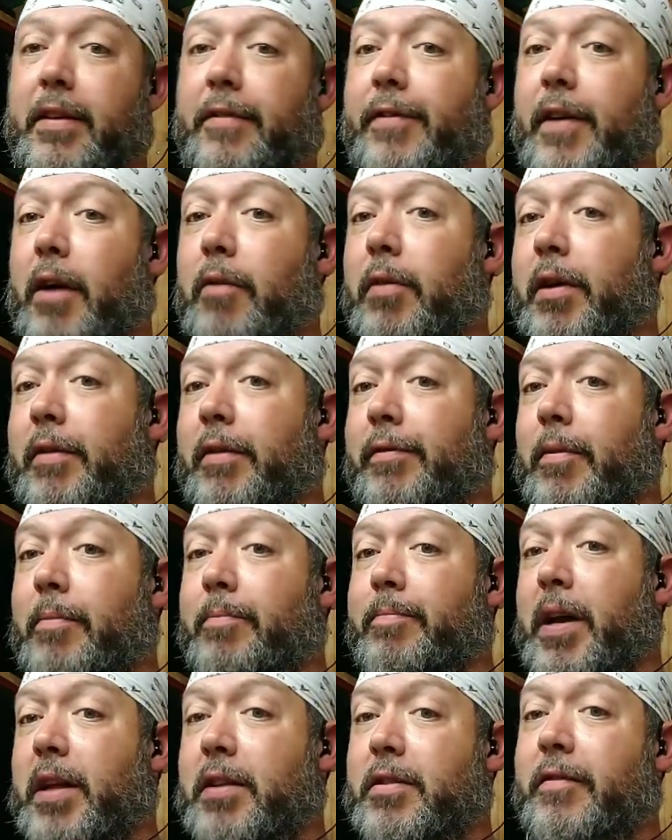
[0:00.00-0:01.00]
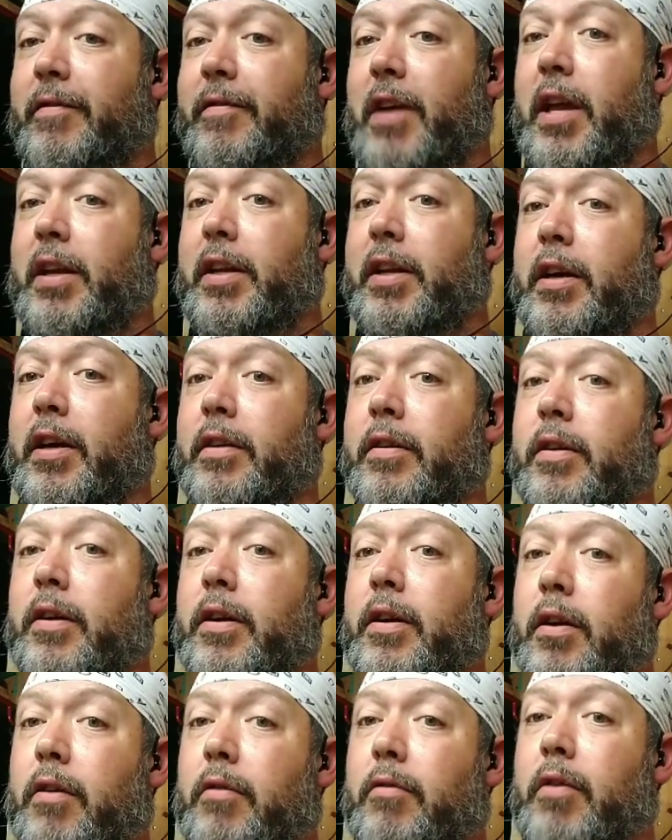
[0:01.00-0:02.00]
If I went from Pennsylvania,
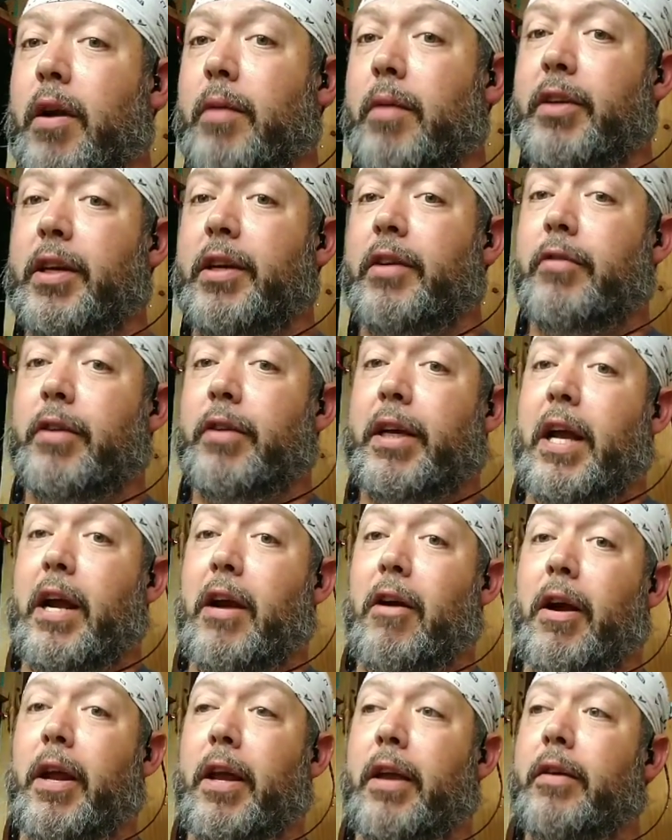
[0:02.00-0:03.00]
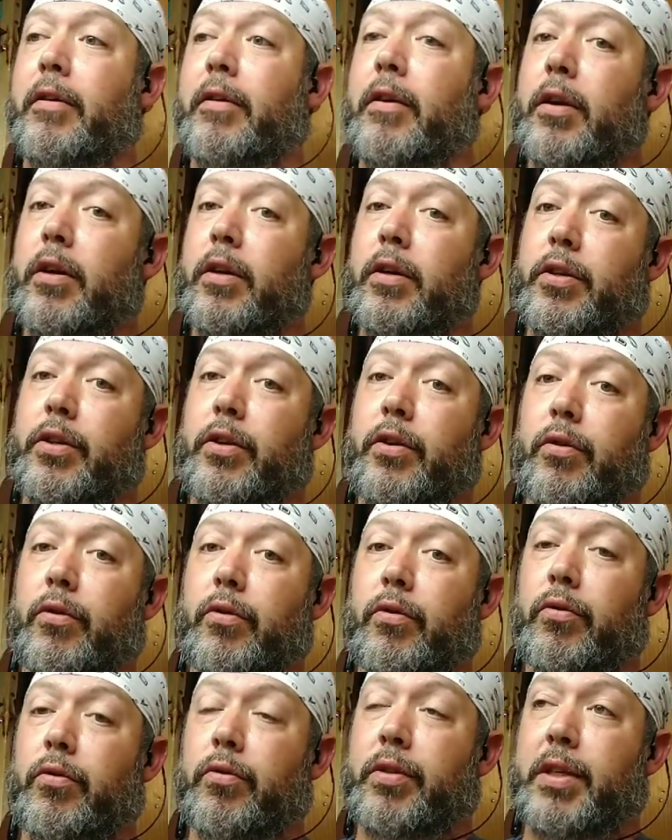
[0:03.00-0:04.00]
where I'm legal to carry,
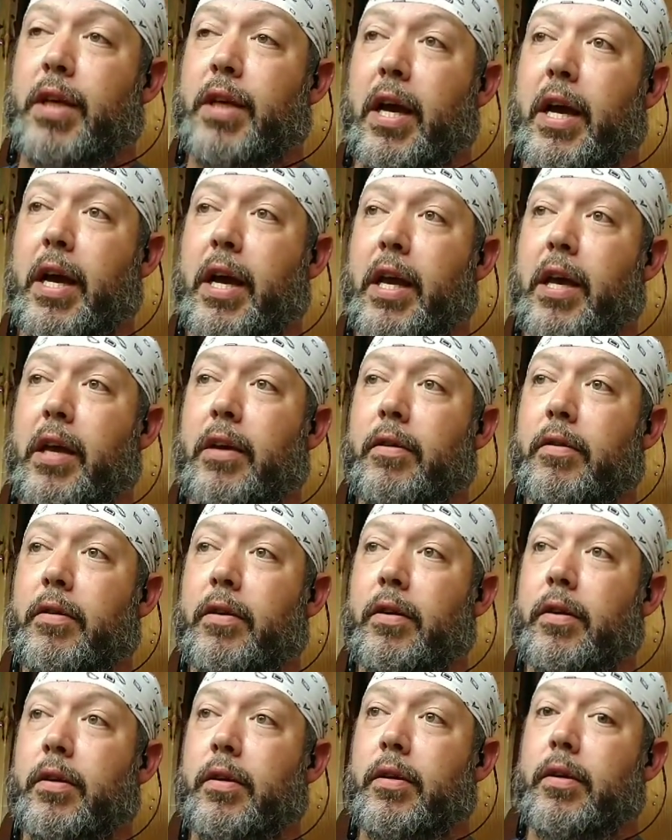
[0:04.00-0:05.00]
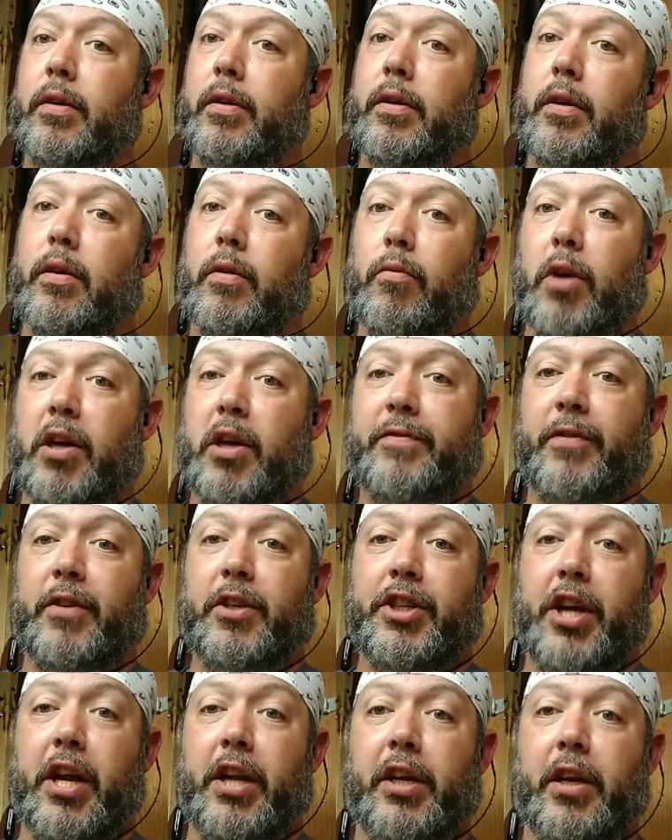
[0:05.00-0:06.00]
to, say, West
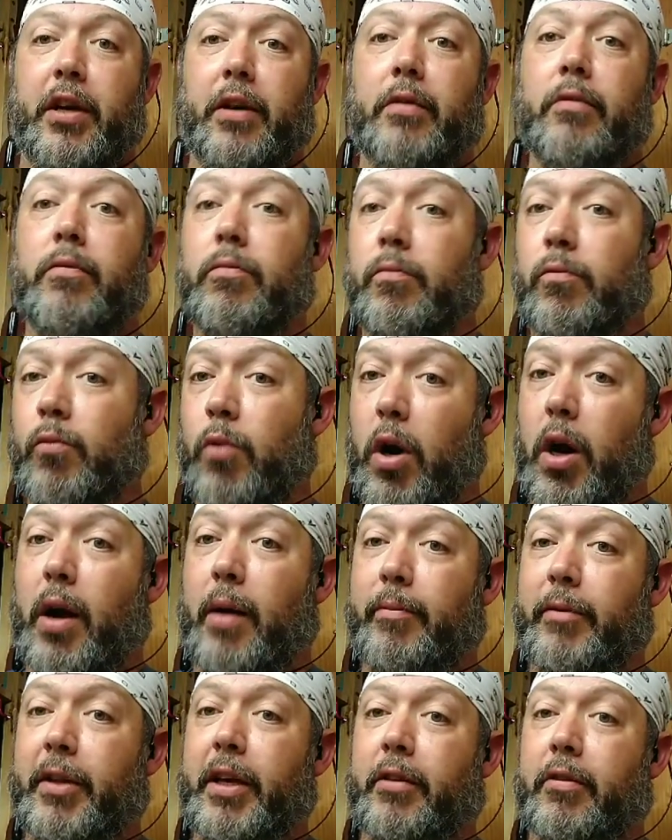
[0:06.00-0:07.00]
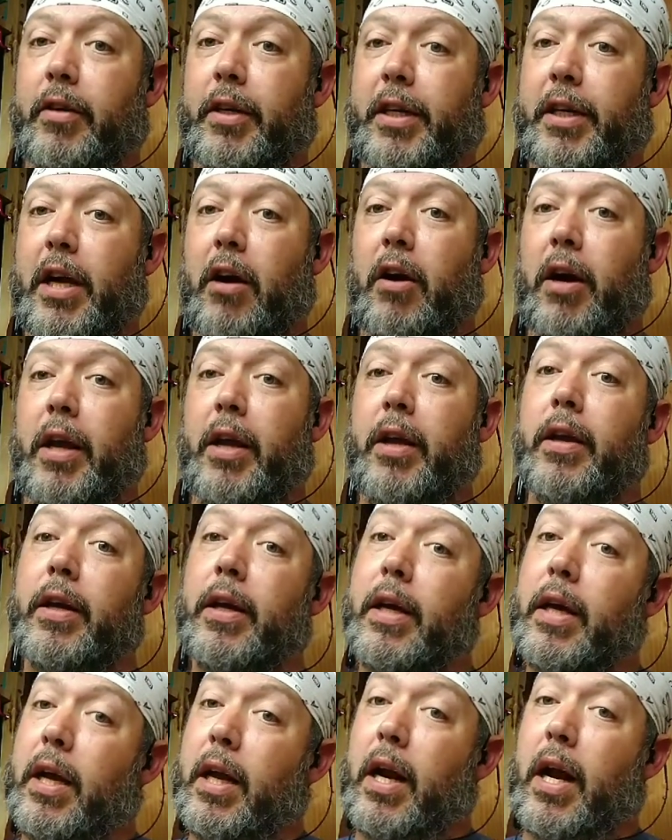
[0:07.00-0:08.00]
Virginia, where I'm legal to carry,
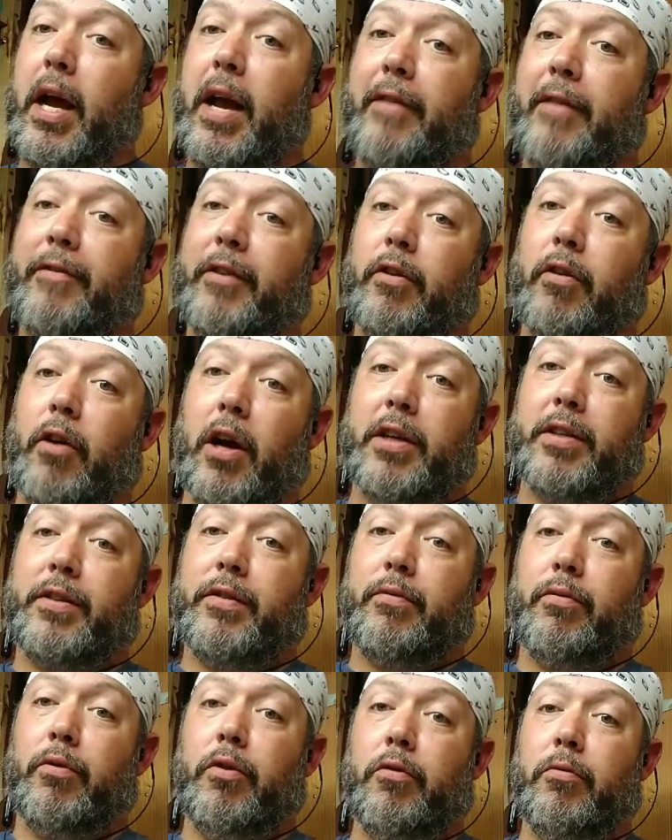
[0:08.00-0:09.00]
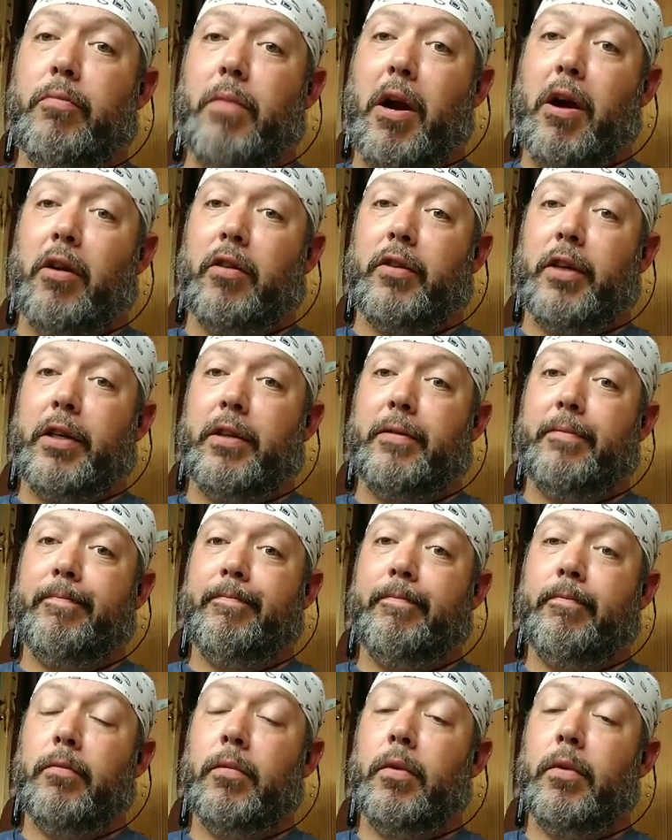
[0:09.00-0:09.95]
and I have to cross through Maryland,